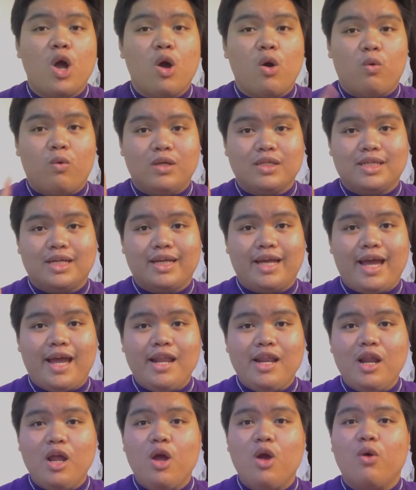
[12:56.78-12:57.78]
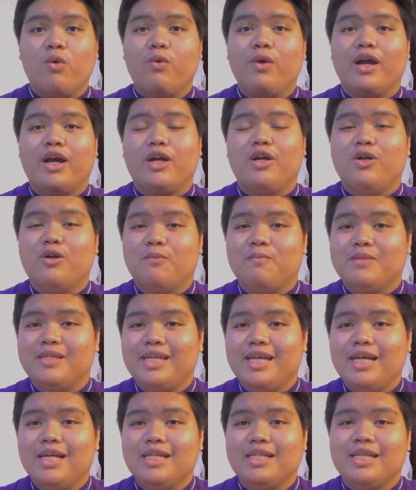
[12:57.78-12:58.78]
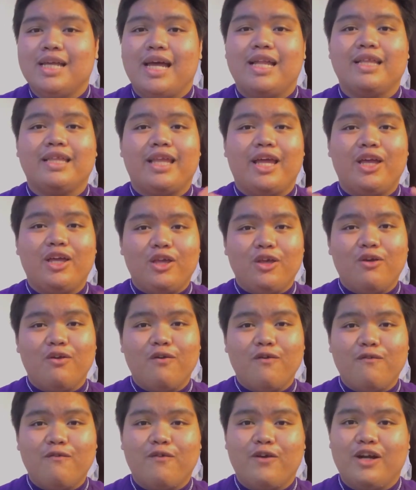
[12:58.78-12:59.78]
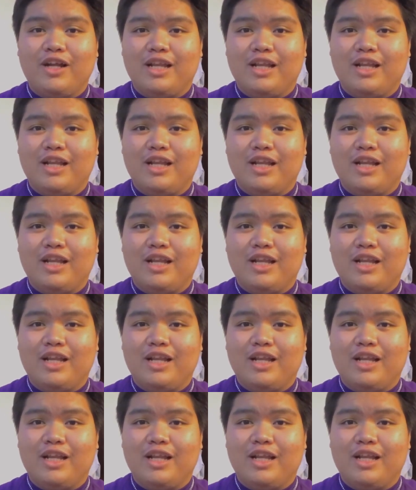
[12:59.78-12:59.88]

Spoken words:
Once again, we are Group 6 and thank you for